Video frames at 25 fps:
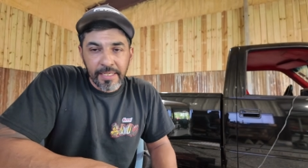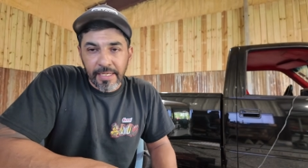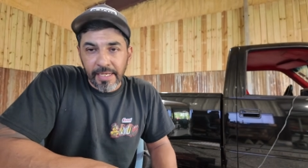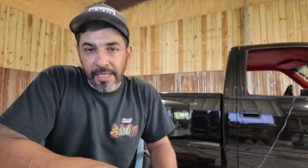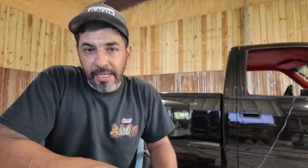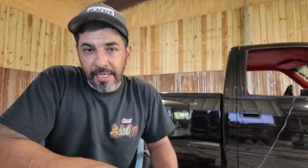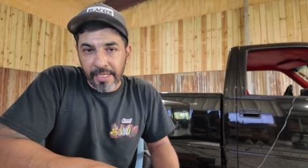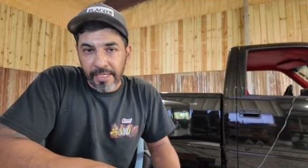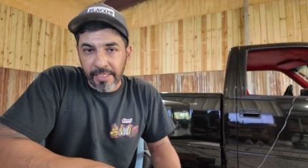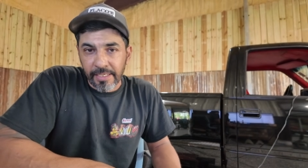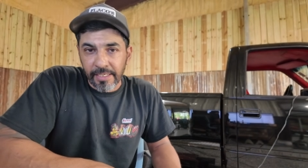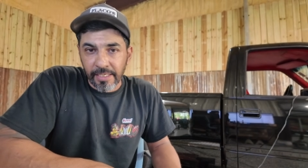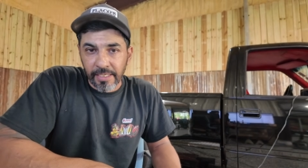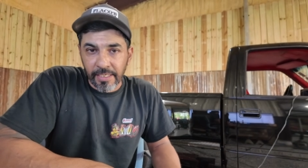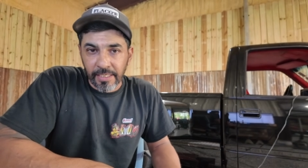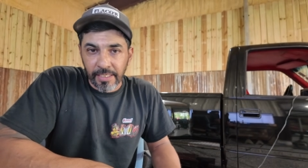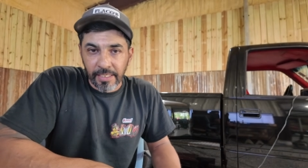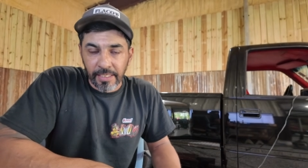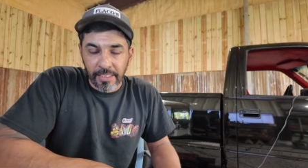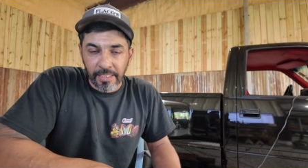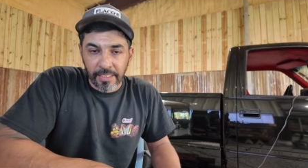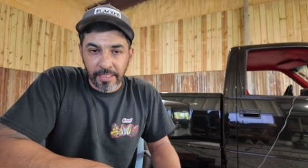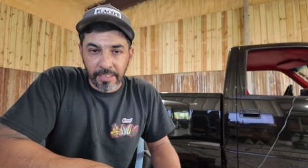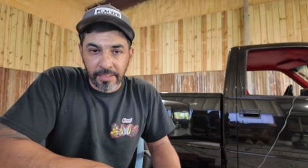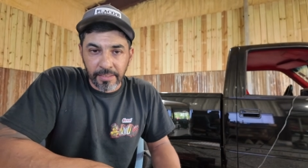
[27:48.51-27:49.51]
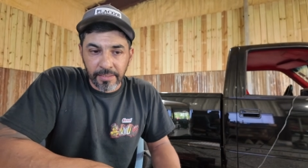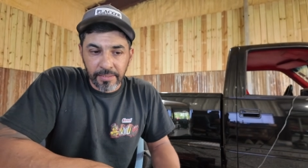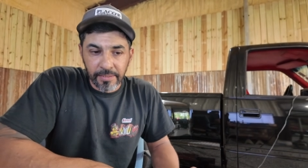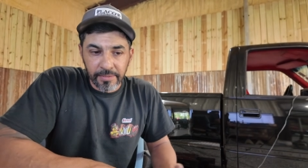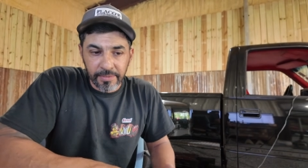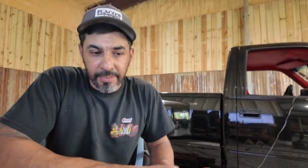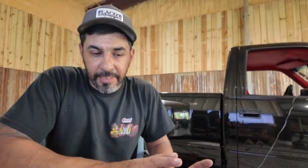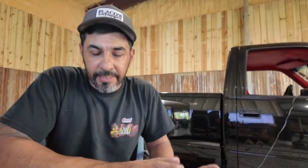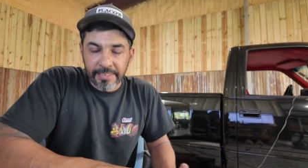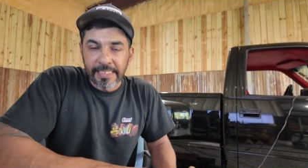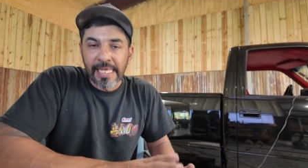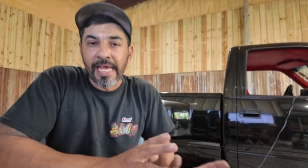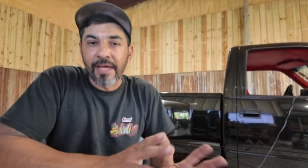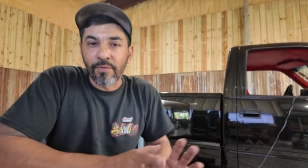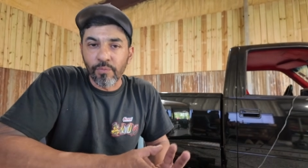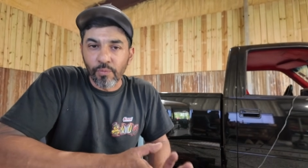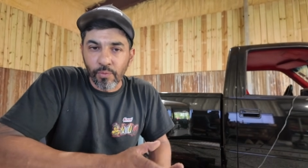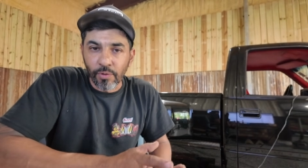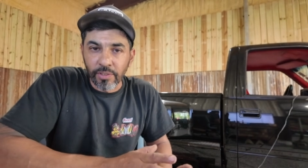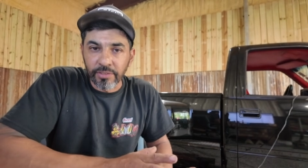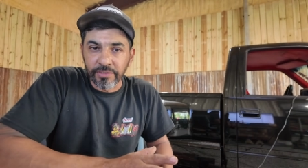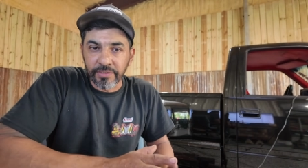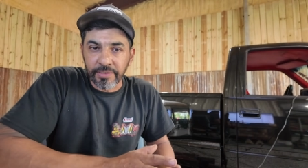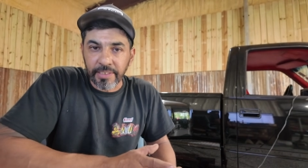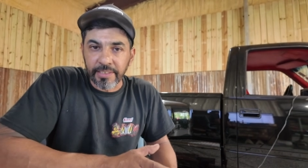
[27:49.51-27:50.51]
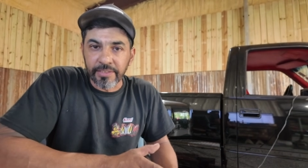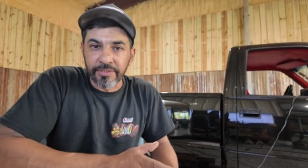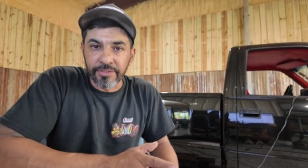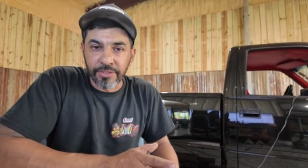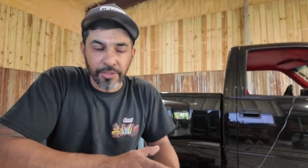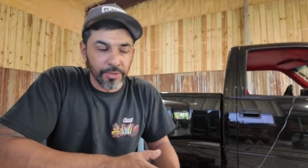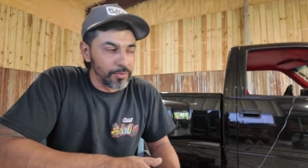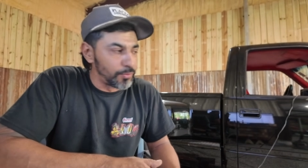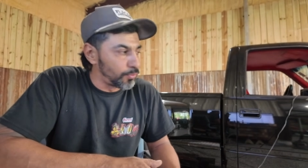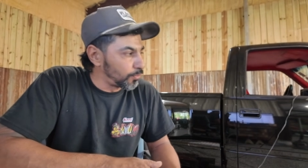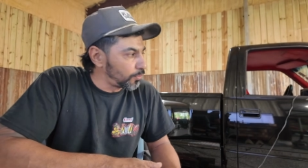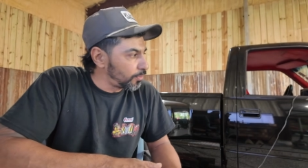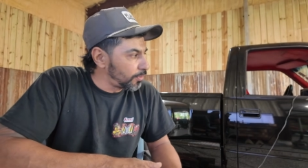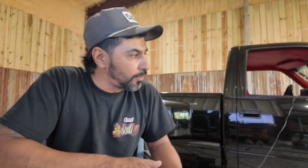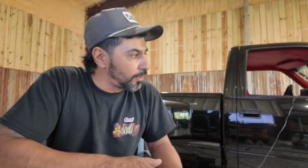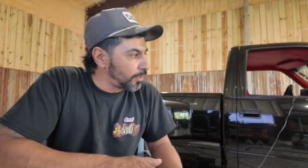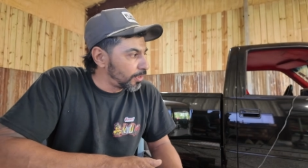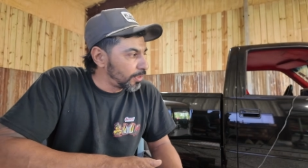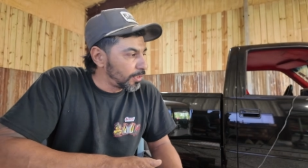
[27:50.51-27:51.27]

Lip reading: and that was the tune